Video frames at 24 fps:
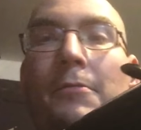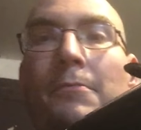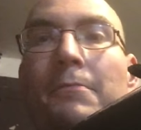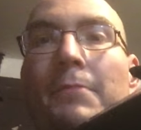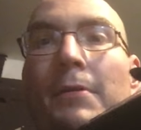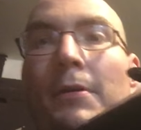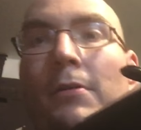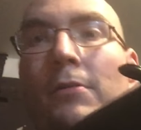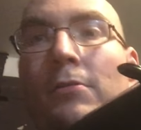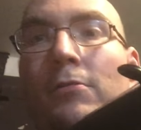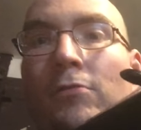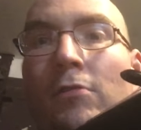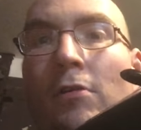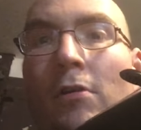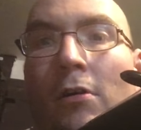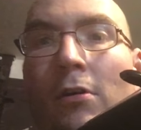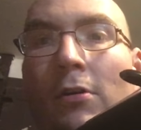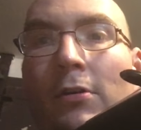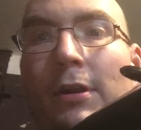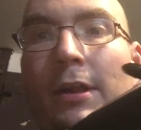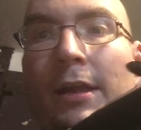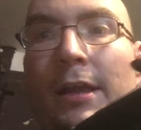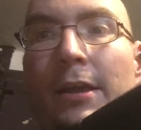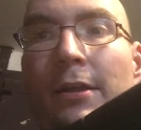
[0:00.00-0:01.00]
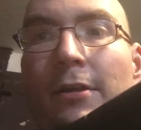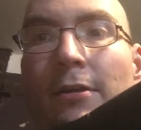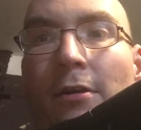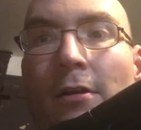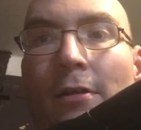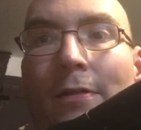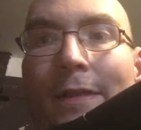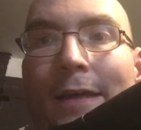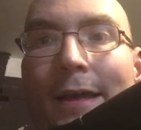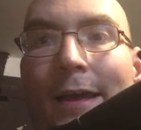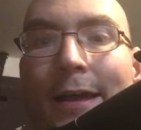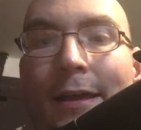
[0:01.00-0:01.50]
build quality and
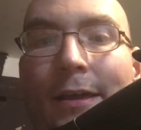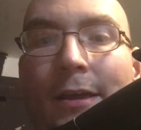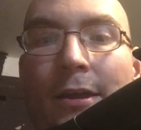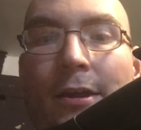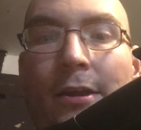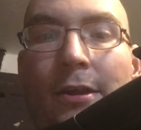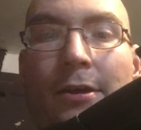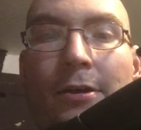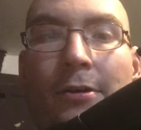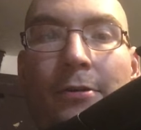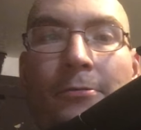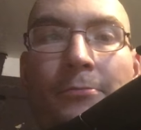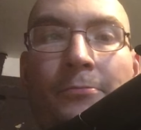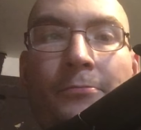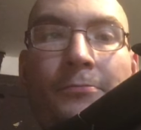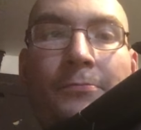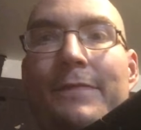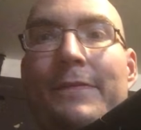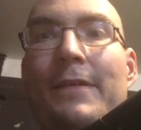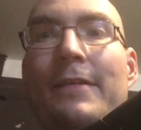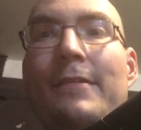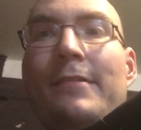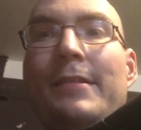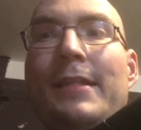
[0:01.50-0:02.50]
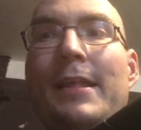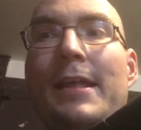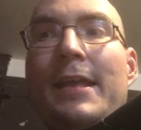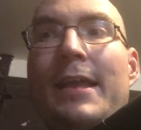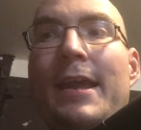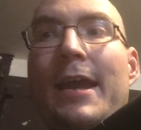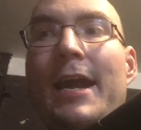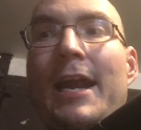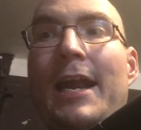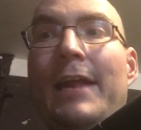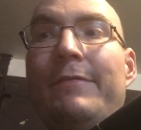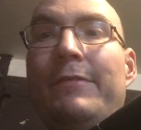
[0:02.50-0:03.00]
all that, you know, this thing
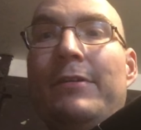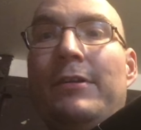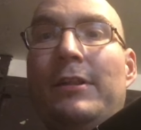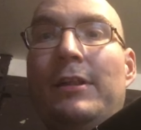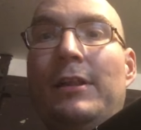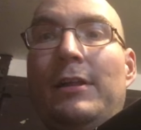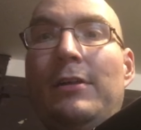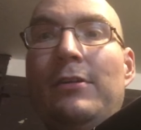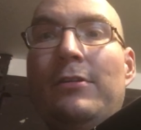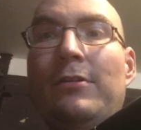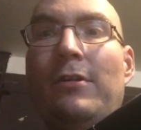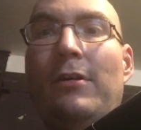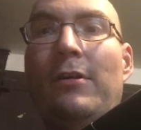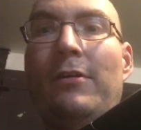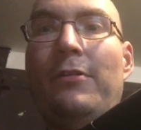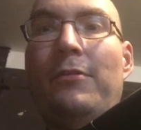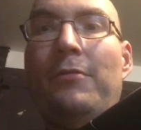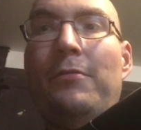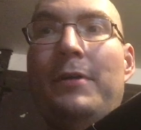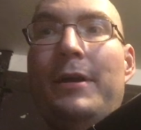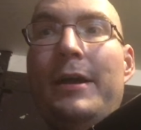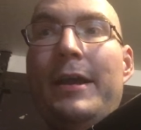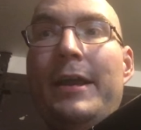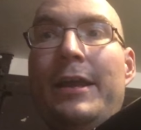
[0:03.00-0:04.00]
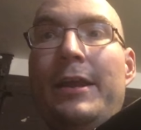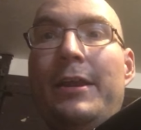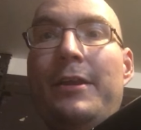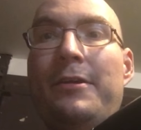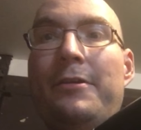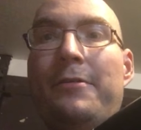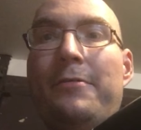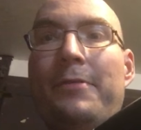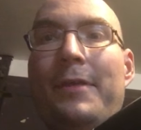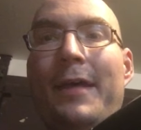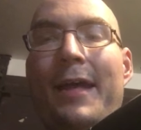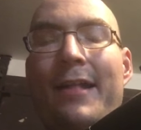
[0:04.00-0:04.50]
can't even close all the way, you
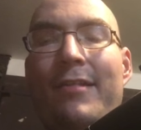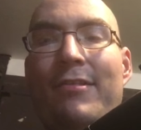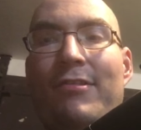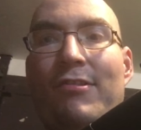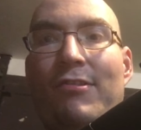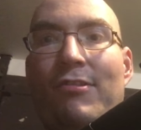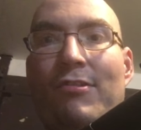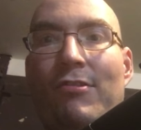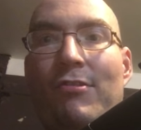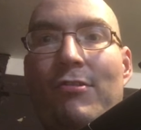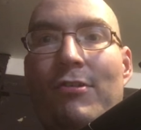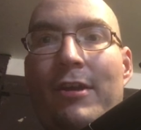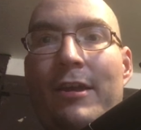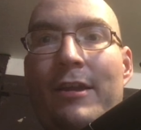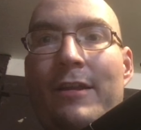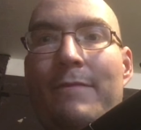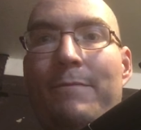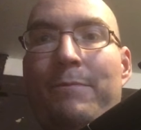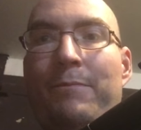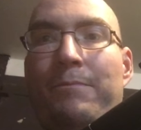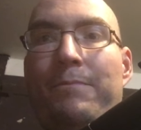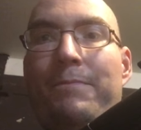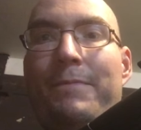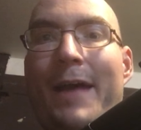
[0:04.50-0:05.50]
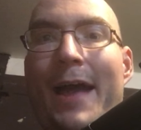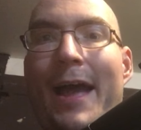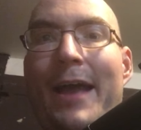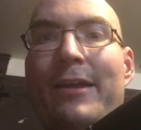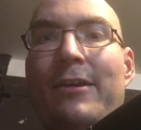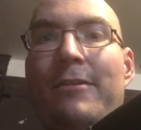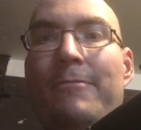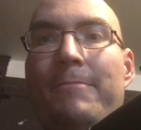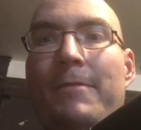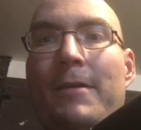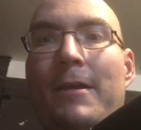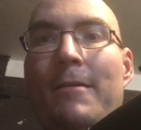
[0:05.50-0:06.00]
know, that's, and if, that
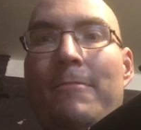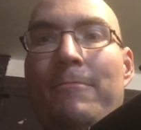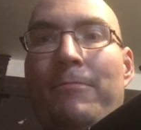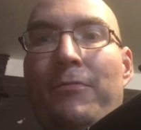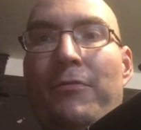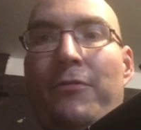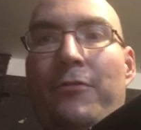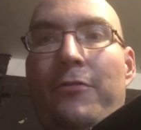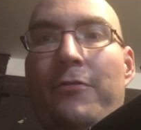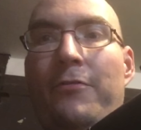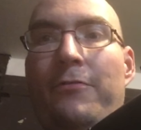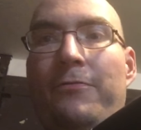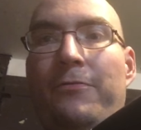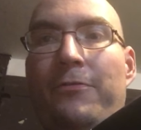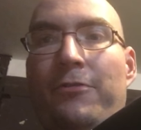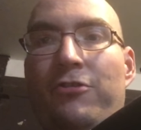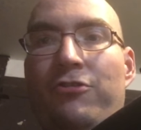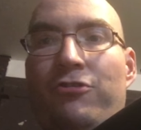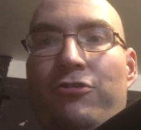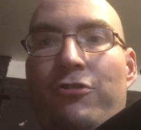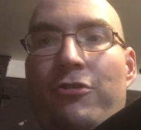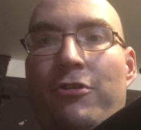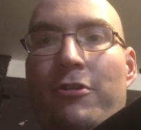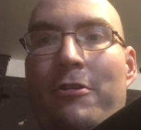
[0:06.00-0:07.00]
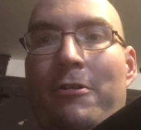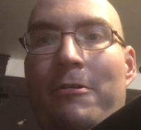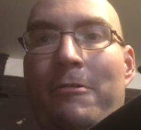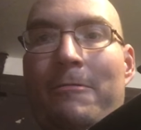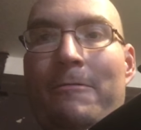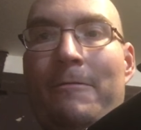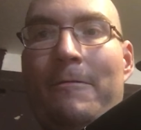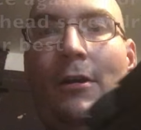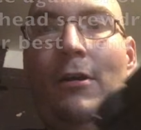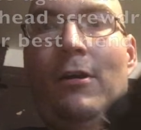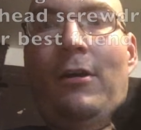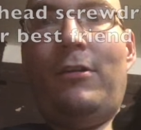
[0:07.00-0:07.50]
could be improved for
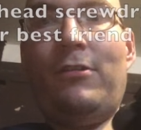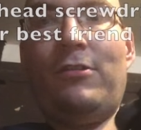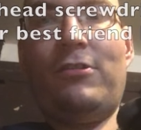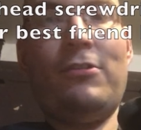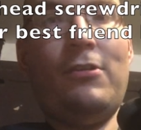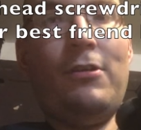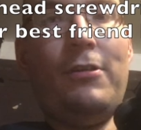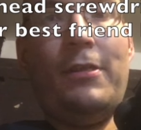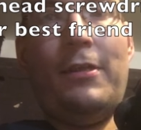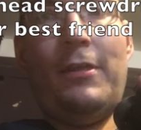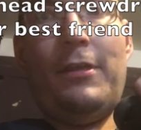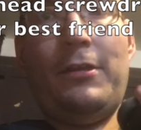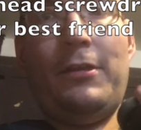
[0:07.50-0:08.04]
sure. Also, the